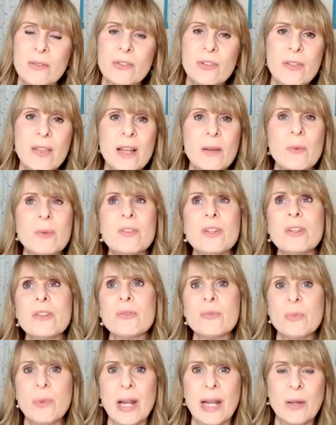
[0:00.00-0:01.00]
So that was a
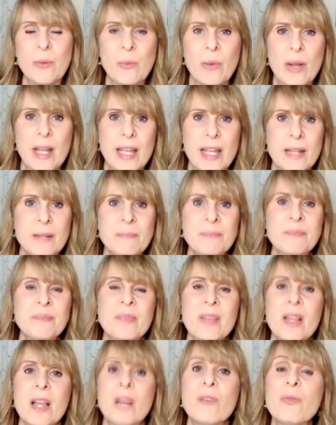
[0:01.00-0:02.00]
great way
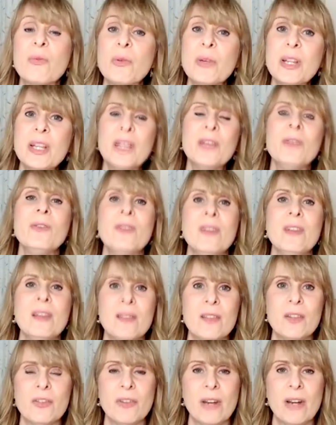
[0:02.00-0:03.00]
of reusing
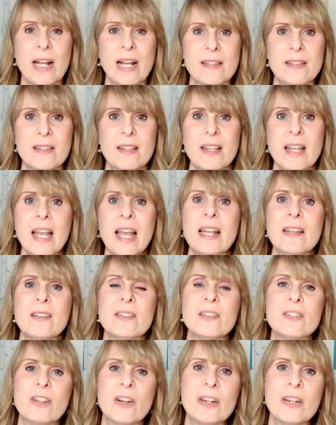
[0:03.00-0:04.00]
the dress and
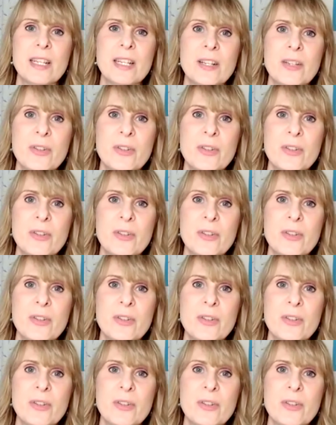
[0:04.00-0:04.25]
starting new